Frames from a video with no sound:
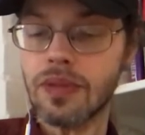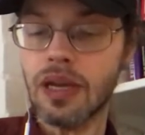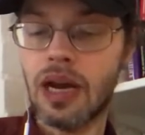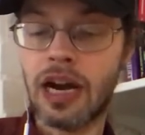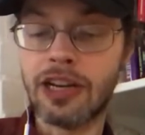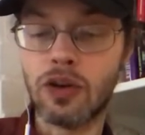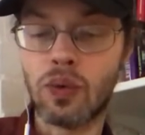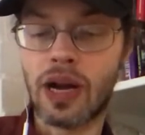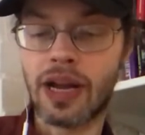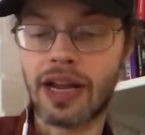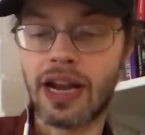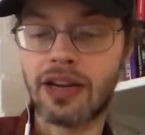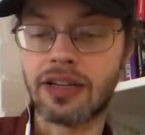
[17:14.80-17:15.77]
I know why
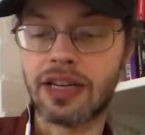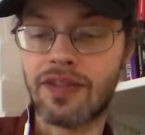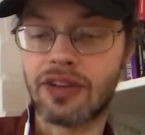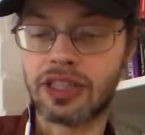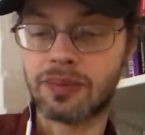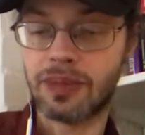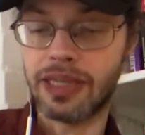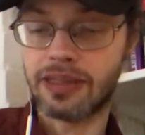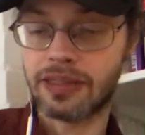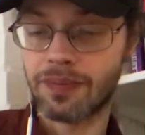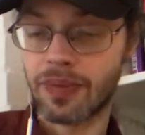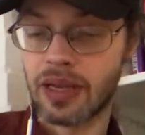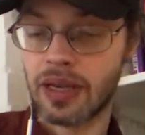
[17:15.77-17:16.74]
Hareton never
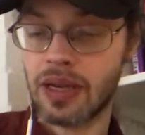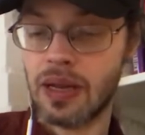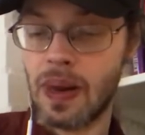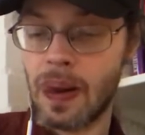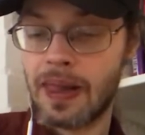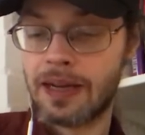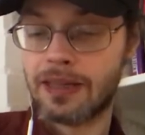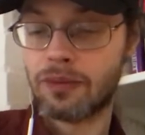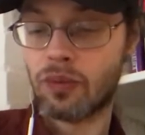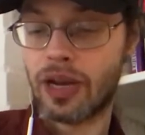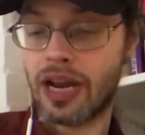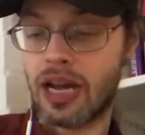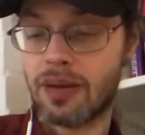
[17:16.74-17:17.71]
speaks.
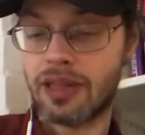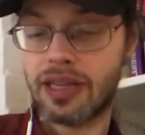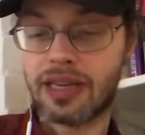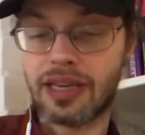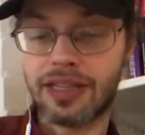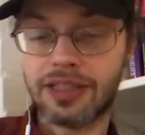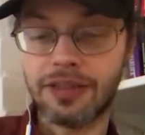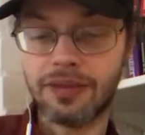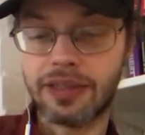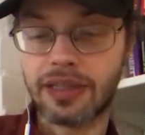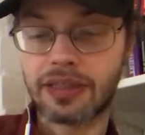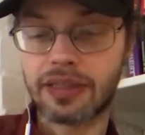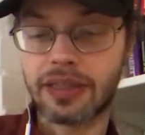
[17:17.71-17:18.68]
"When I am in the kitchen,"
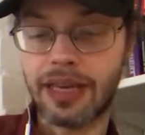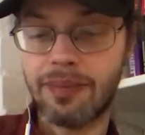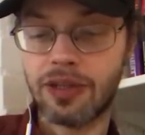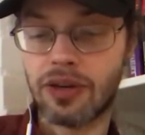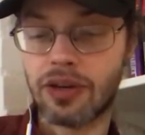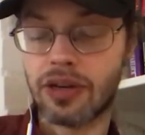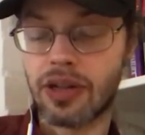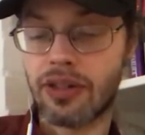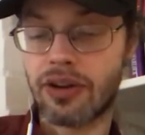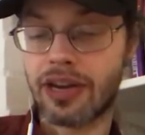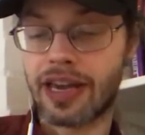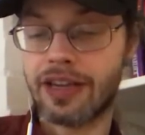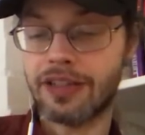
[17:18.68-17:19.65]
she exclaimed on another
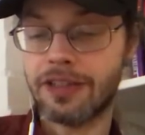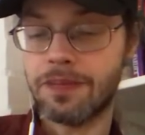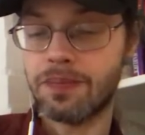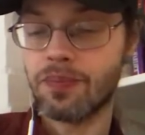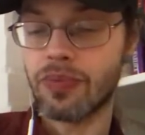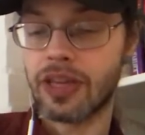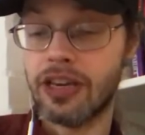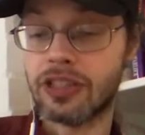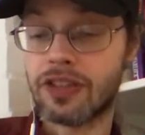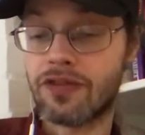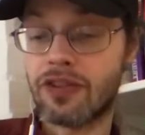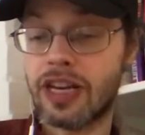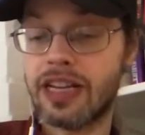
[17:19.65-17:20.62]
occasion, "he is
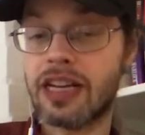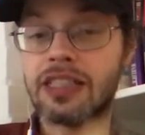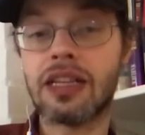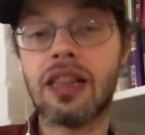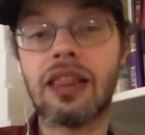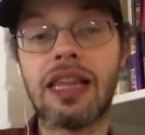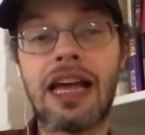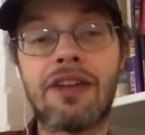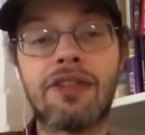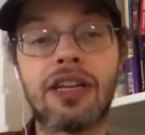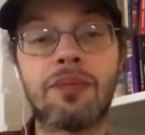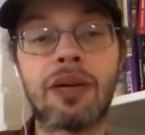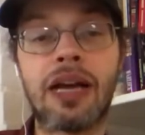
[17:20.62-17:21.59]
afraid I shall laugh
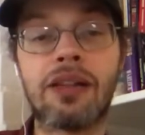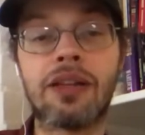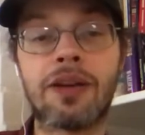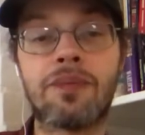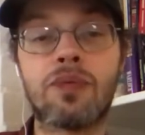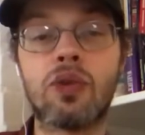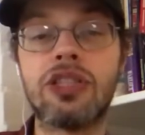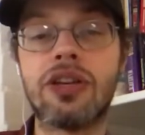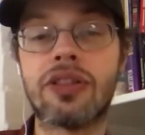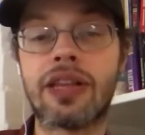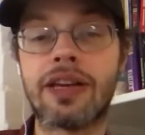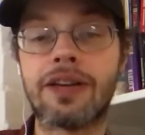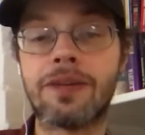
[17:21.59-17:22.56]
at him, Ellen. What do you
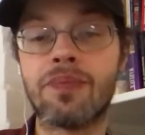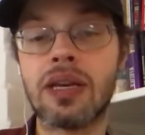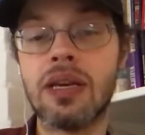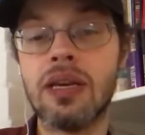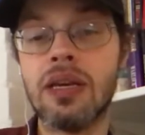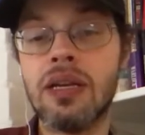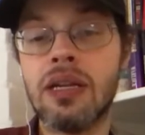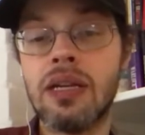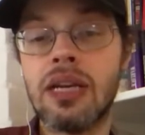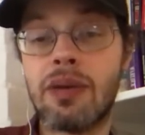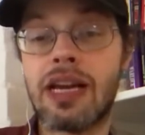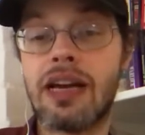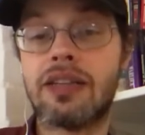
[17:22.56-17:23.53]
think?
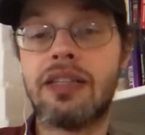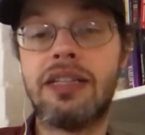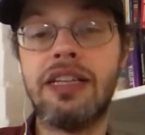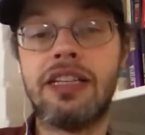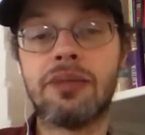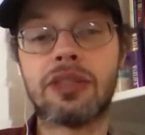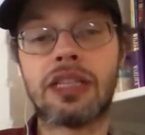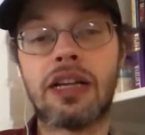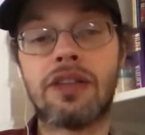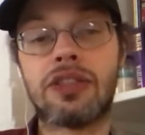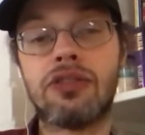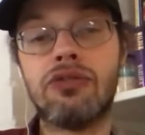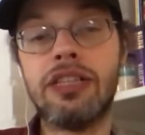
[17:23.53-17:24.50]
He began to teach himself
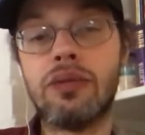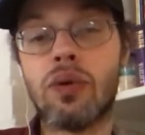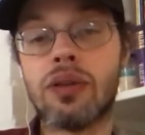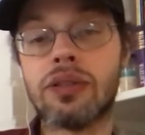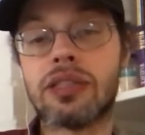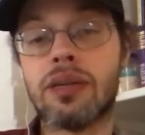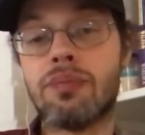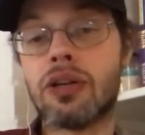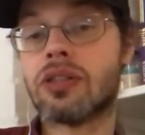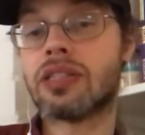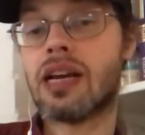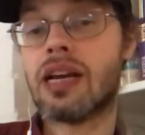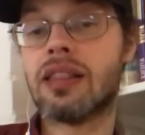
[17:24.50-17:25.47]
to read once, and
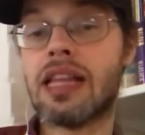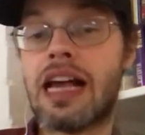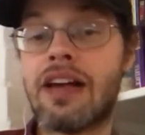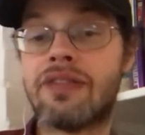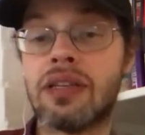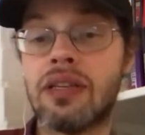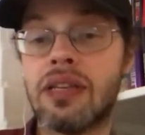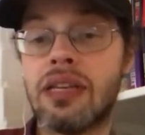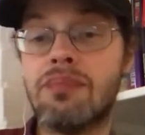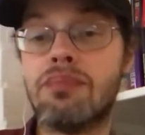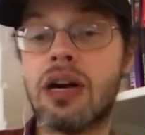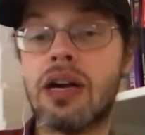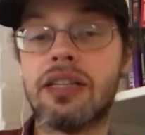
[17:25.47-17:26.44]
because I laughed, he
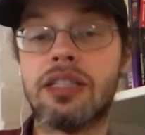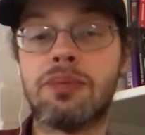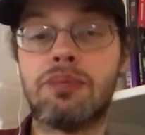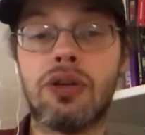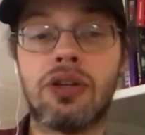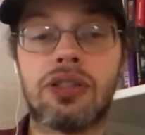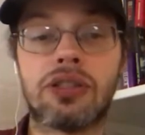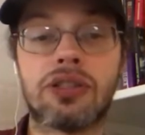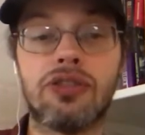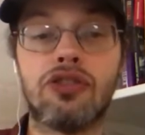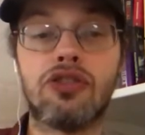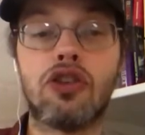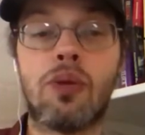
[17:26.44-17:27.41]
burned his books
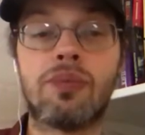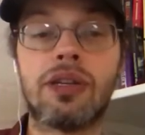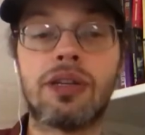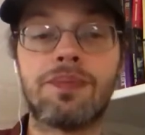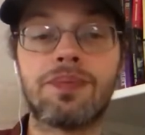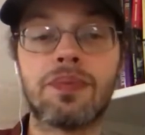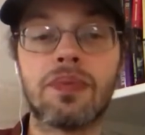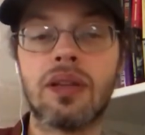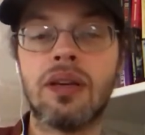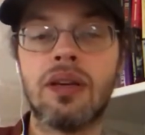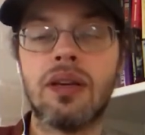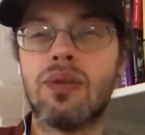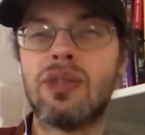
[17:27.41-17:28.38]
and dropped it.
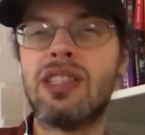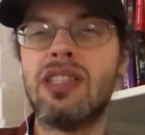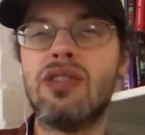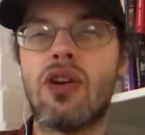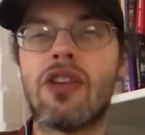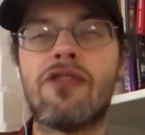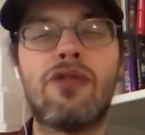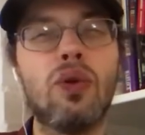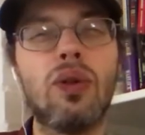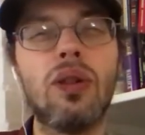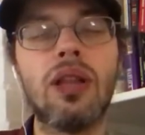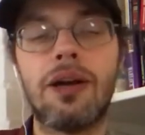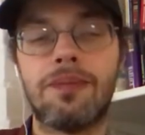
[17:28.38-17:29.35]
Was he not a
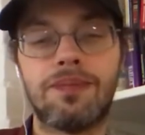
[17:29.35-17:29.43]
fool?"